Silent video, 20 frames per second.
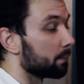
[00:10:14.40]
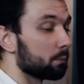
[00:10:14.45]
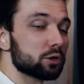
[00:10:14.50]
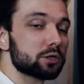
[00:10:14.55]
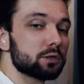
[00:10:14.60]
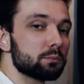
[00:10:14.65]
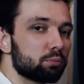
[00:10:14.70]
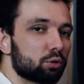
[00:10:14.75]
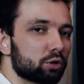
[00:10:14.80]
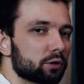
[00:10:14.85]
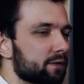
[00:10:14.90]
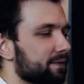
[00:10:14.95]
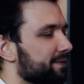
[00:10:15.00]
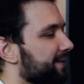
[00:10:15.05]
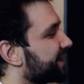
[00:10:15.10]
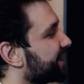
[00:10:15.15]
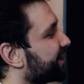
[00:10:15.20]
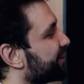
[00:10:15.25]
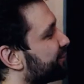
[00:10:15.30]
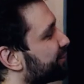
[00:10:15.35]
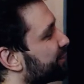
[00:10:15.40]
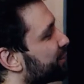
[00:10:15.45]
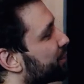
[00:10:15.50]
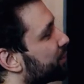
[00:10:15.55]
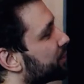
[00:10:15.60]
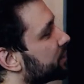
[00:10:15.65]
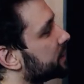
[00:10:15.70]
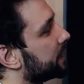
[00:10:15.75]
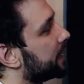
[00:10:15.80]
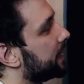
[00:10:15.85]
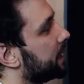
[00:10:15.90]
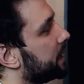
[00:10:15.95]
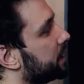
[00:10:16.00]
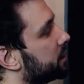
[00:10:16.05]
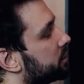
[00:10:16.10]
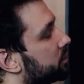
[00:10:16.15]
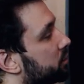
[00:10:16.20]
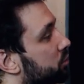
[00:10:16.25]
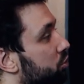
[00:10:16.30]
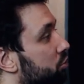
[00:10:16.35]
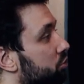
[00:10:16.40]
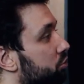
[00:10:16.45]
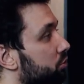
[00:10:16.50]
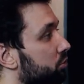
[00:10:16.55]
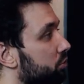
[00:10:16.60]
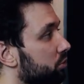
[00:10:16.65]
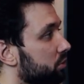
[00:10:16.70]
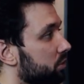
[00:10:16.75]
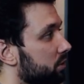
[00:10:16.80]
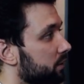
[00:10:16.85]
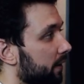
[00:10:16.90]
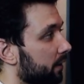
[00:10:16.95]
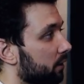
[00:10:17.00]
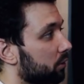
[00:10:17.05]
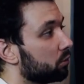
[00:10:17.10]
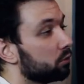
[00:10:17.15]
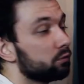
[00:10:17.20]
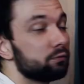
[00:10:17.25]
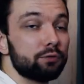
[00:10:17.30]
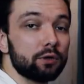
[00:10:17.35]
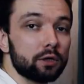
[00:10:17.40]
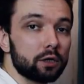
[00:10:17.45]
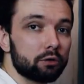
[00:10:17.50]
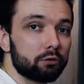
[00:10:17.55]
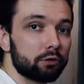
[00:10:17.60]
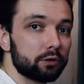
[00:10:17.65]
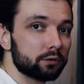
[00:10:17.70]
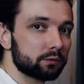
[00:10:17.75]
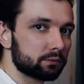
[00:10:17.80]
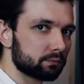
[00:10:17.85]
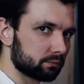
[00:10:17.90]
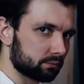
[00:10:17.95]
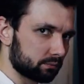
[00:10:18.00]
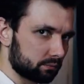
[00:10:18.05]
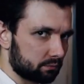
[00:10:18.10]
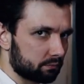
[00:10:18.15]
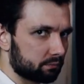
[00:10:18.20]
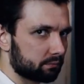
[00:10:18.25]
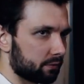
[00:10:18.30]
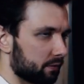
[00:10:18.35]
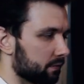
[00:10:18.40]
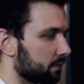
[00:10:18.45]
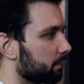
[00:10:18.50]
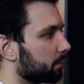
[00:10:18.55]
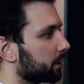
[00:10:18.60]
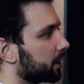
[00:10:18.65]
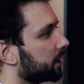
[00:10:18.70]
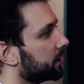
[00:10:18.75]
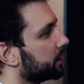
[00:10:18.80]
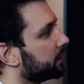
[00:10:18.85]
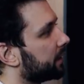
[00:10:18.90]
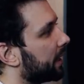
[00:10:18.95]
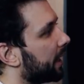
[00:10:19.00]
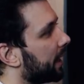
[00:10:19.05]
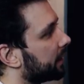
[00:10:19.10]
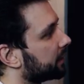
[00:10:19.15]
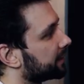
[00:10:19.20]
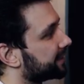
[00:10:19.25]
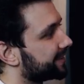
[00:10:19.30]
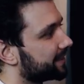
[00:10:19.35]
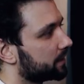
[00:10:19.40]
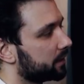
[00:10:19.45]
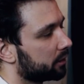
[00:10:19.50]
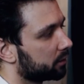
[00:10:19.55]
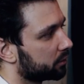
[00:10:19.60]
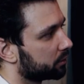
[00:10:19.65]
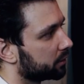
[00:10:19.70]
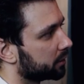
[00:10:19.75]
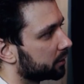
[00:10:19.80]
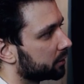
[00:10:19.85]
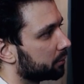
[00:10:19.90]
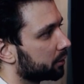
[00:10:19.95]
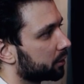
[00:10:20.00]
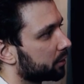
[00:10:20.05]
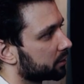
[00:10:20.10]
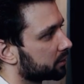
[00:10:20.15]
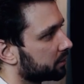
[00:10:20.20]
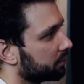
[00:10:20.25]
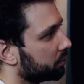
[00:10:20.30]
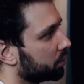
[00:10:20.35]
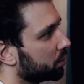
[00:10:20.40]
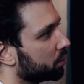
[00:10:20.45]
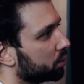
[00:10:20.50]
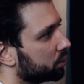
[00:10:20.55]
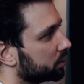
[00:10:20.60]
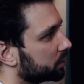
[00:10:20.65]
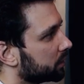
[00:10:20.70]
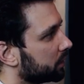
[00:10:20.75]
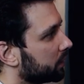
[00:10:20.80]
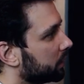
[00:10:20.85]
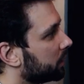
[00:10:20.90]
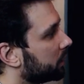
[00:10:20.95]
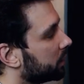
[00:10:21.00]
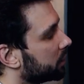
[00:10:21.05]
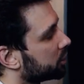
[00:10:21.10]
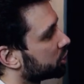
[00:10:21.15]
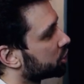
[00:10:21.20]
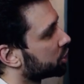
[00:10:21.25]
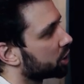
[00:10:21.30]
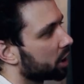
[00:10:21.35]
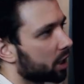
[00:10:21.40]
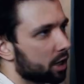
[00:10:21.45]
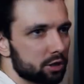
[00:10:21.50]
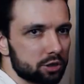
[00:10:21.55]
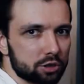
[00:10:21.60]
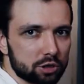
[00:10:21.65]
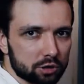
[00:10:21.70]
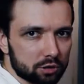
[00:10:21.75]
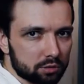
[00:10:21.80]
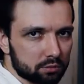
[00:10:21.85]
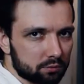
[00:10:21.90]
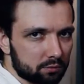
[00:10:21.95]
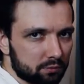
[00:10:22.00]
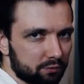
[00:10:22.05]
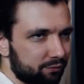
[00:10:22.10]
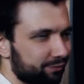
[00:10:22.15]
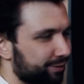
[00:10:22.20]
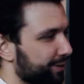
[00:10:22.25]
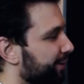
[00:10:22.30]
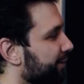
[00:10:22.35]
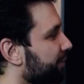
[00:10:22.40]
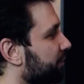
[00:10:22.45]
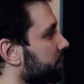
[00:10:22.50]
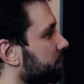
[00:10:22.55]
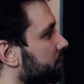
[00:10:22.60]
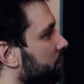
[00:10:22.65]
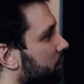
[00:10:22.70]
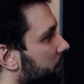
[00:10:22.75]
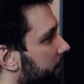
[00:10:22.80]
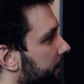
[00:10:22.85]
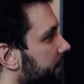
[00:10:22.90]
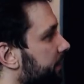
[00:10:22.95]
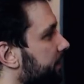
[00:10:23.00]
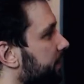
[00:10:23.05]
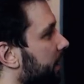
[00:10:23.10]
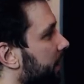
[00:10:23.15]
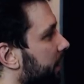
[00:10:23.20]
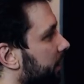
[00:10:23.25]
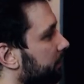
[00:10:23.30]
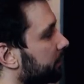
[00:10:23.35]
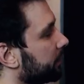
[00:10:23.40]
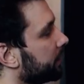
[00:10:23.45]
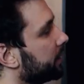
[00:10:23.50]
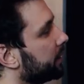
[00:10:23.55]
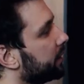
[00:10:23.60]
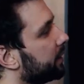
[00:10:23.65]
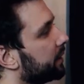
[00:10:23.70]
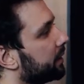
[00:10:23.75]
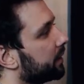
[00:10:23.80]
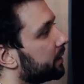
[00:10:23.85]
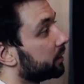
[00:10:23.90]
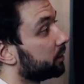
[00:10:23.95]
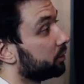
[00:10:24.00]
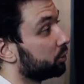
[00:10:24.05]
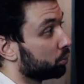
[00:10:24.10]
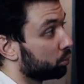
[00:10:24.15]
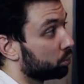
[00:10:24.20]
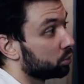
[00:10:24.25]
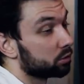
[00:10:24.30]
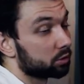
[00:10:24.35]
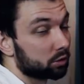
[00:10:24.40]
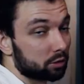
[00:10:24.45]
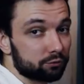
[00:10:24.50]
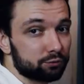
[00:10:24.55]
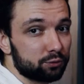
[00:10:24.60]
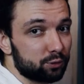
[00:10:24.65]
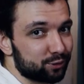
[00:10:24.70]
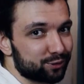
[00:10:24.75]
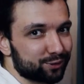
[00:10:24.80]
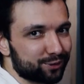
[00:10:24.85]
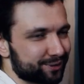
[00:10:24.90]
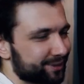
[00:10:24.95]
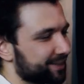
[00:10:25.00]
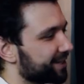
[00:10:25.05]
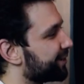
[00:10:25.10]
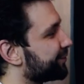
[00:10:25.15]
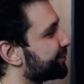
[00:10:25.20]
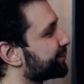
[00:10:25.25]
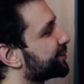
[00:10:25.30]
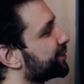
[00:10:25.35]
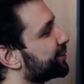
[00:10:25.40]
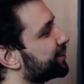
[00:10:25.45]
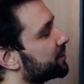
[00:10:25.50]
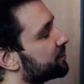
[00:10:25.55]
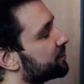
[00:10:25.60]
The most important thing, of course, is to choose a good fingering in the beginning and stick to it, because if you would change fingering all the time, you would confuse yourself. So